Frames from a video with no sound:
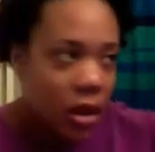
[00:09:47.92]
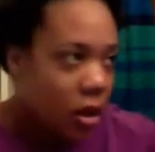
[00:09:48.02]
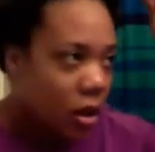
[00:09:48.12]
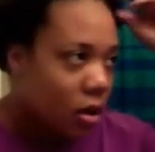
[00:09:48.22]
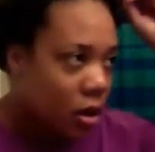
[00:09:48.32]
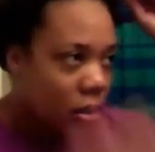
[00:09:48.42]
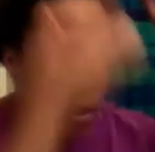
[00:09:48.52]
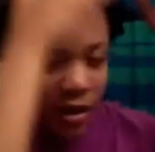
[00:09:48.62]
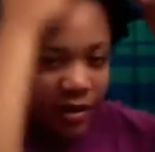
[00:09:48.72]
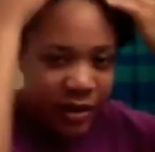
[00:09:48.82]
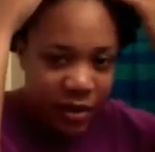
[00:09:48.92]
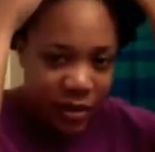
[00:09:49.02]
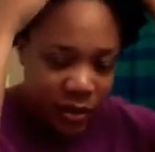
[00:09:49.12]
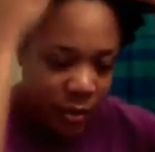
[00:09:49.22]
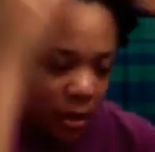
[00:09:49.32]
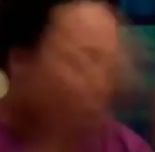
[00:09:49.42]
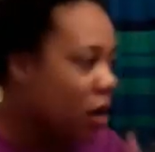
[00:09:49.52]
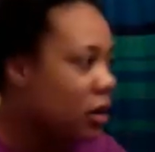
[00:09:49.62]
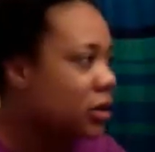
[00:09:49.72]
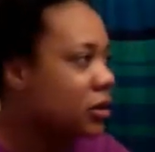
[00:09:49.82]
and like I said, this part
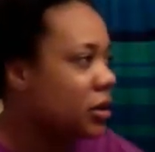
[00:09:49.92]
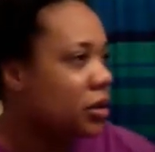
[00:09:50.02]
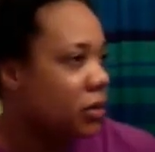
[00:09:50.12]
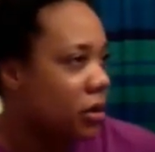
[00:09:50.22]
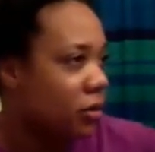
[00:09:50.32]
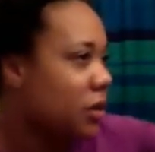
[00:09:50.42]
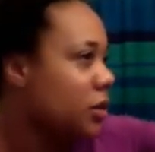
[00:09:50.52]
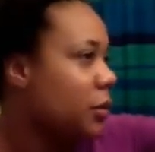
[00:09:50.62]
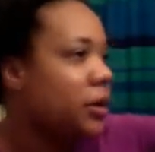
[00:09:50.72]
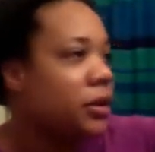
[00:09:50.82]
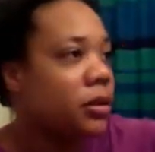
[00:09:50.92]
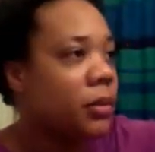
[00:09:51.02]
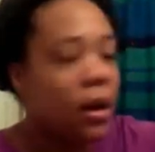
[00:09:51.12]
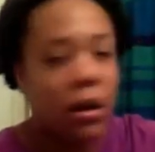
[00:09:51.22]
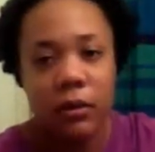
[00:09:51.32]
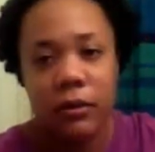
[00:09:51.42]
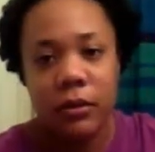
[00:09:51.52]
always does what it wants. It pisses me off.